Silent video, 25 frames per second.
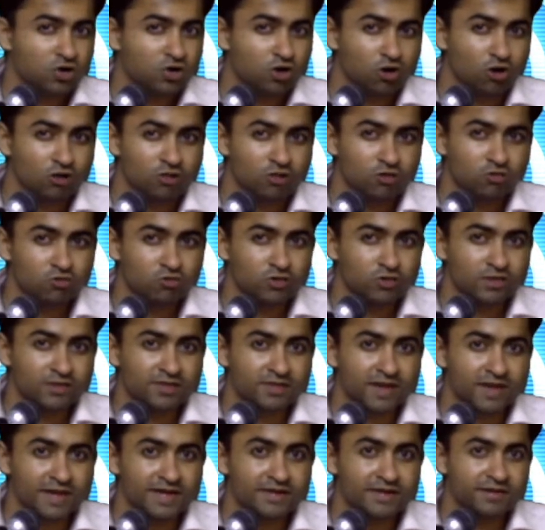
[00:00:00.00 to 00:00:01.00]
Also, the
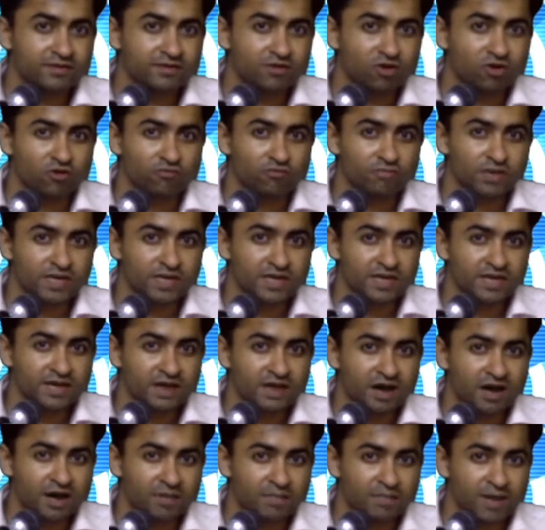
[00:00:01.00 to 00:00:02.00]
sites of
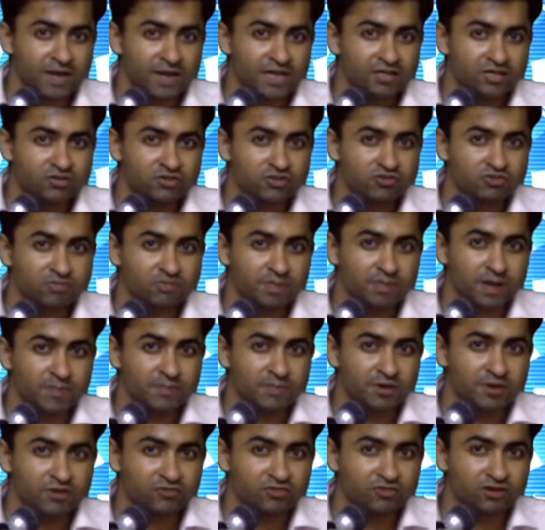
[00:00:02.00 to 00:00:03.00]
bleeding are managed by
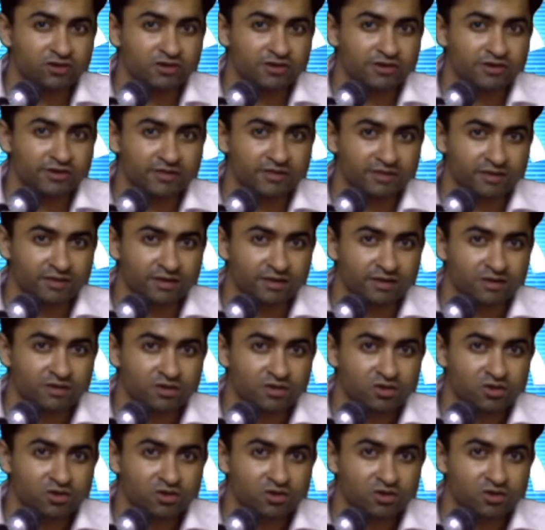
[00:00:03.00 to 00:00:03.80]
pressure dressing.